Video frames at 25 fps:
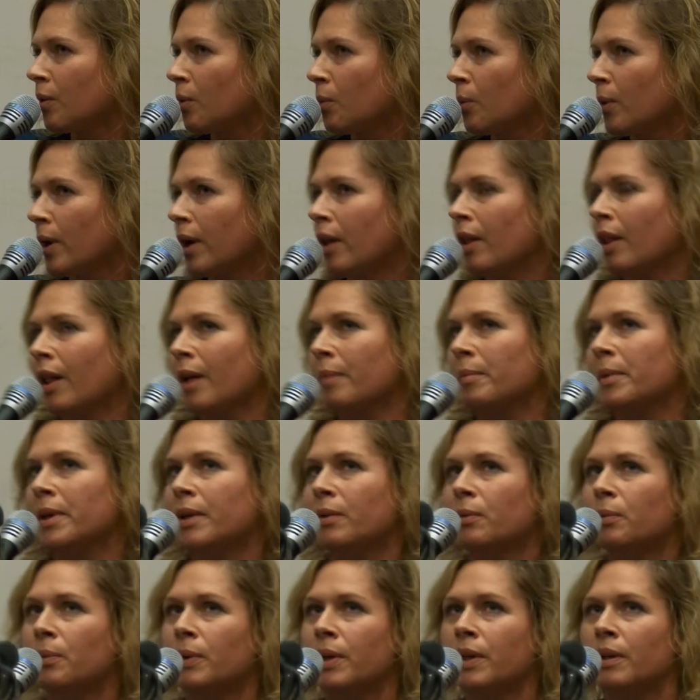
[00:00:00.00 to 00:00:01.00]
Well, I
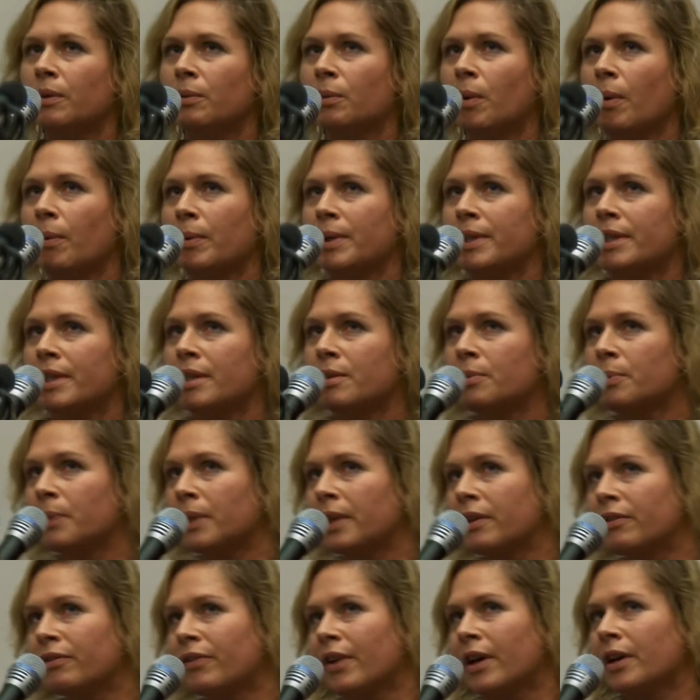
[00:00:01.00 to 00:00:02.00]
mean, we
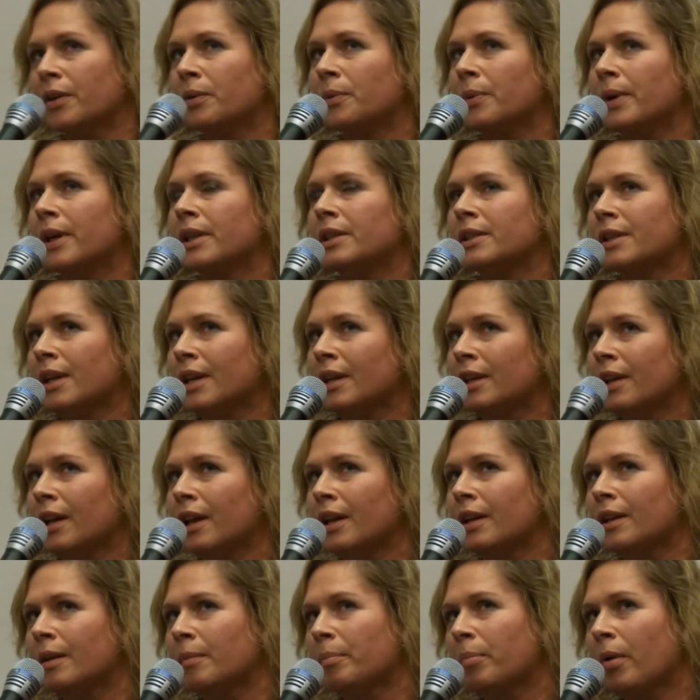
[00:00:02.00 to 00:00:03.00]
evaluate,
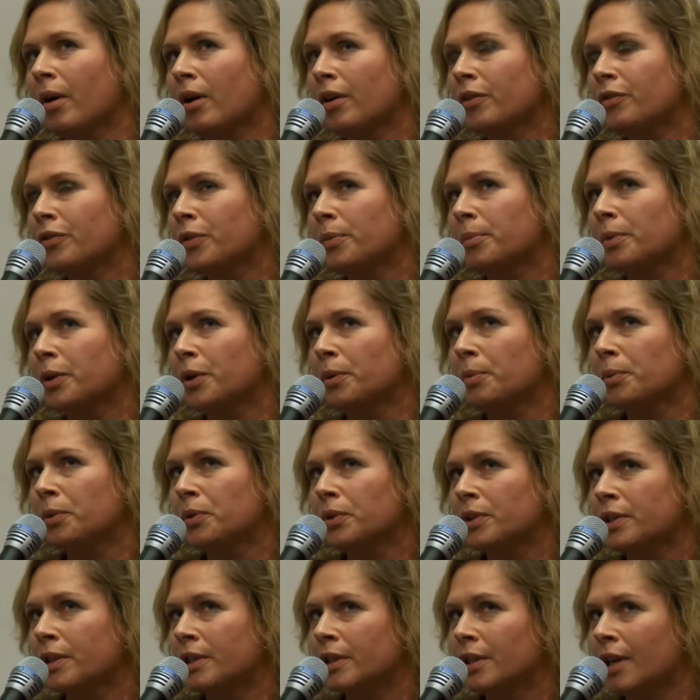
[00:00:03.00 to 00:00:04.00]
and apart from the
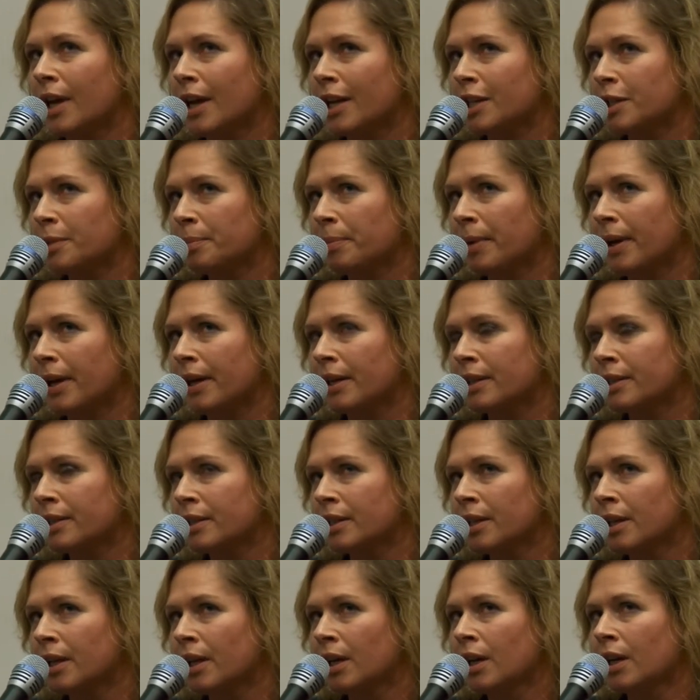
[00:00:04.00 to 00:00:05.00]
community
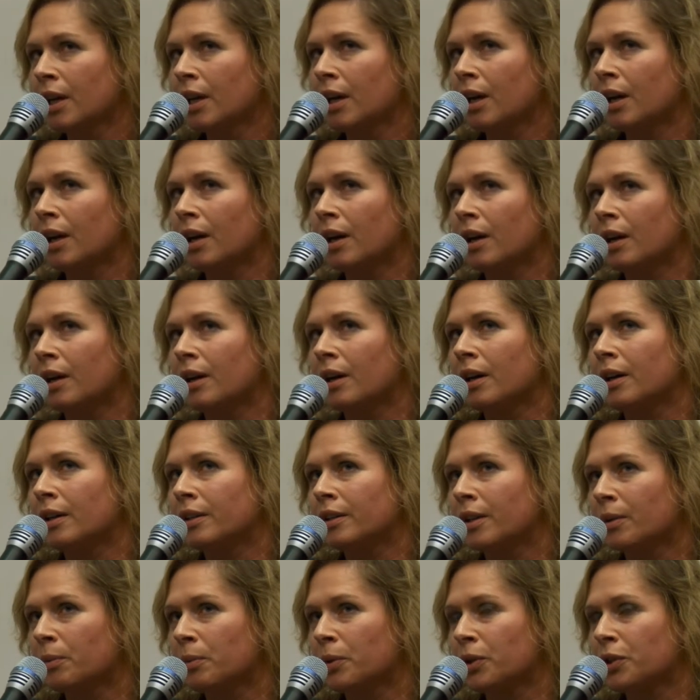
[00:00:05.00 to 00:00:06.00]
aspect,
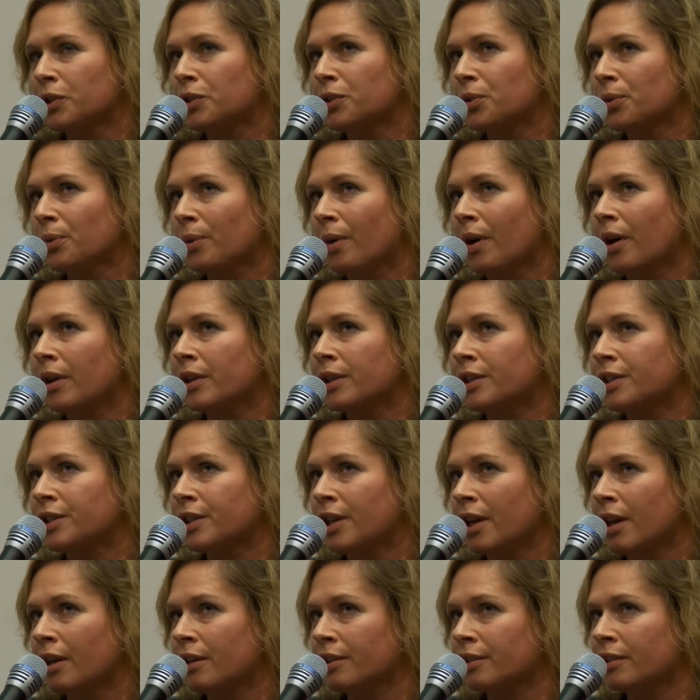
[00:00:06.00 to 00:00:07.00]
there were two other
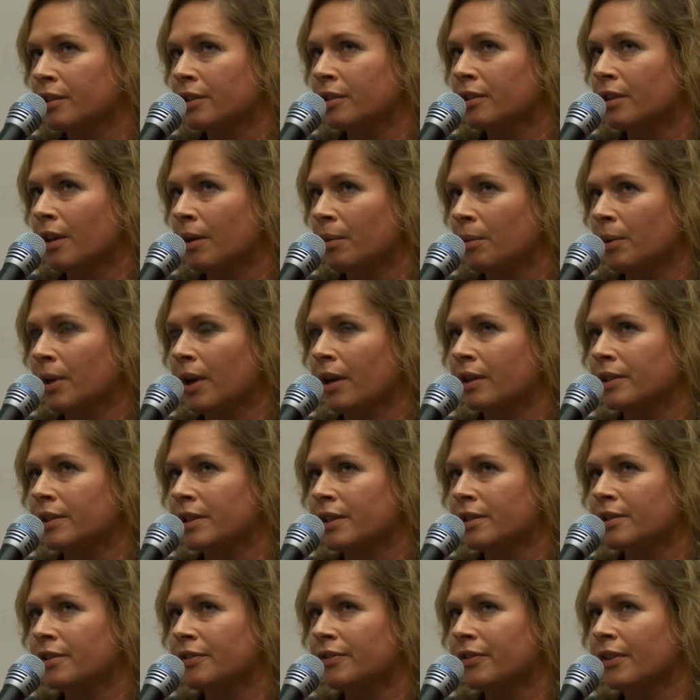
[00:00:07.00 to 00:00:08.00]
challenges that we
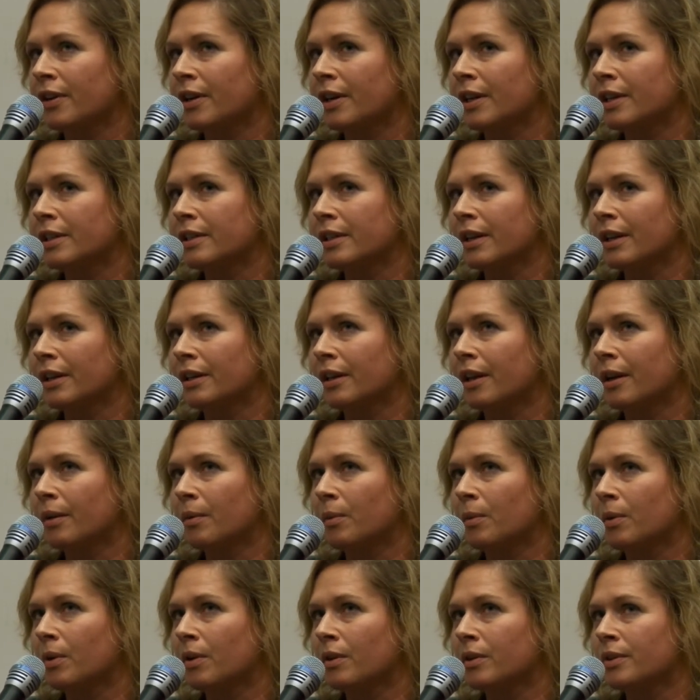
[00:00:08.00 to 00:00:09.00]
identified, and
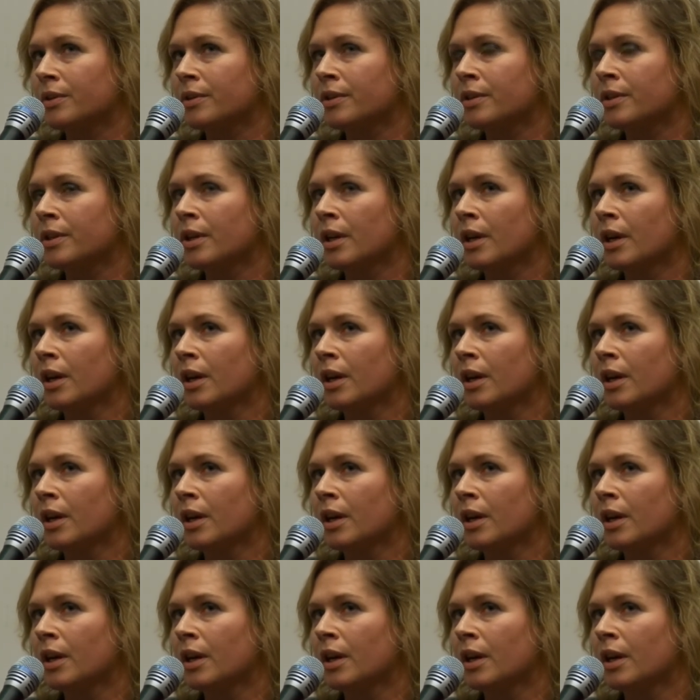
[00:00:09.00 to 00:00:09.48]
that was